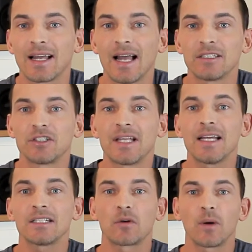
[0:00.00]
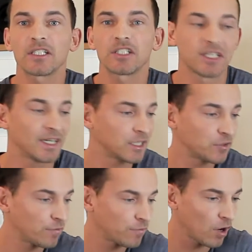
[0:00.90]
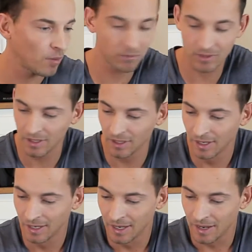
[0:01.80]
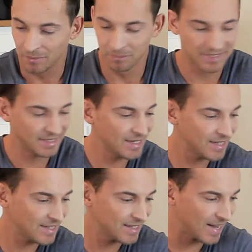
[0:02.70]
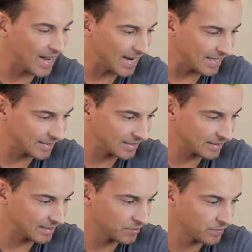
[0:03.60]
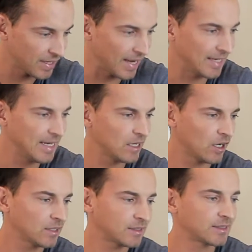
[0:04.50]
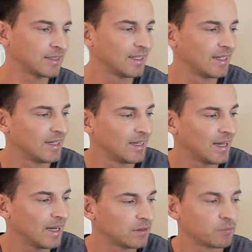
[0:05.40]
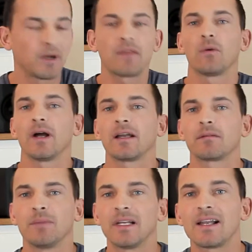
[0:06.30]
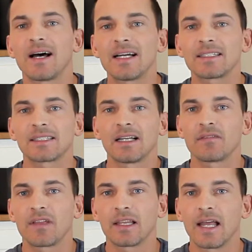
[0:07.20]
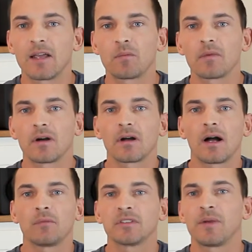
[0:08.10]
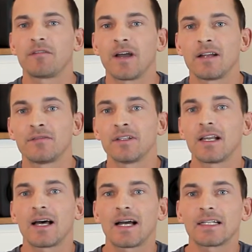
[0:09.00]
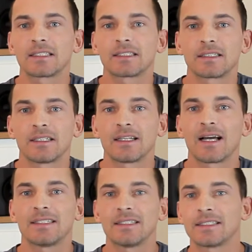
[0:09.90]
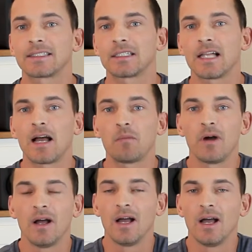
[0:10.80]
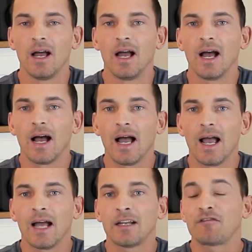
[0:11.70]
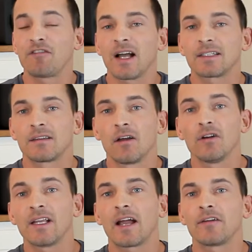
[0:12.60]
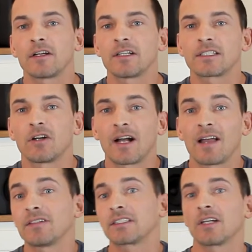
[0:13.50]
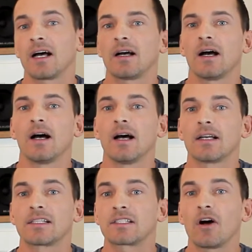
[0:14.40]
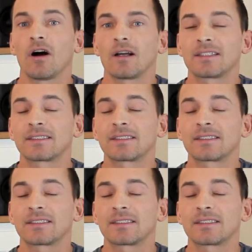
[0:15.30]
And today's question is from Manila Ice. And he asks, by the way, Manila Ice, I love that name. I was a big fan of Vanilla Ice in the 90s and still am. And in fact, the only karaoke song I ever saw, uh, song,